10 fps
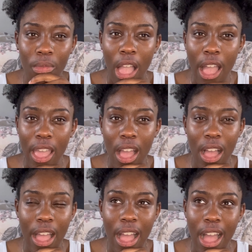I,
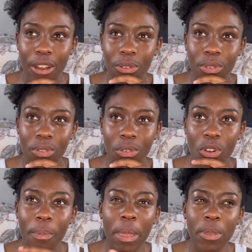I don't,
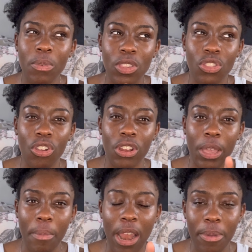or maybe it was 30,
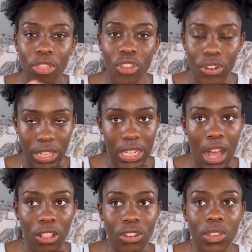it might've been
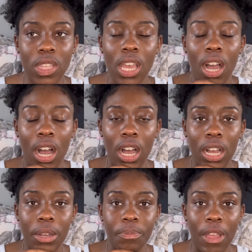$30.
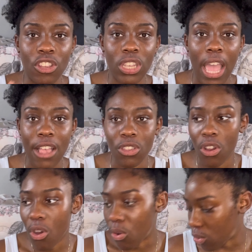Um, and she has
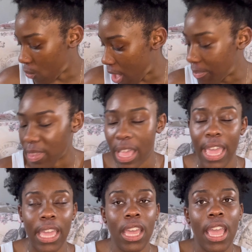her own
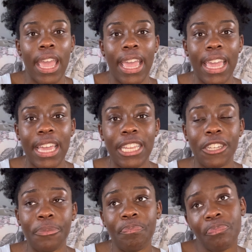website.
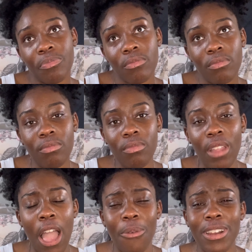And
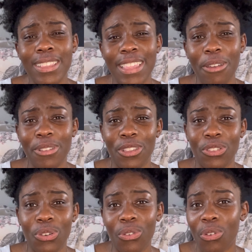I wouldn't say it was a
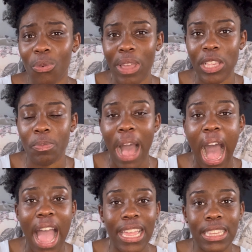total waste, but
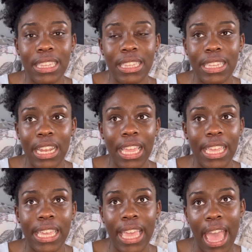I
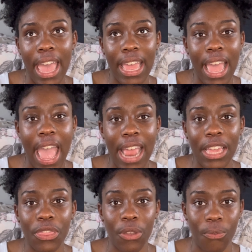didn't get
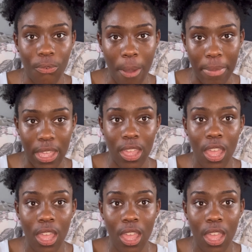anything from it.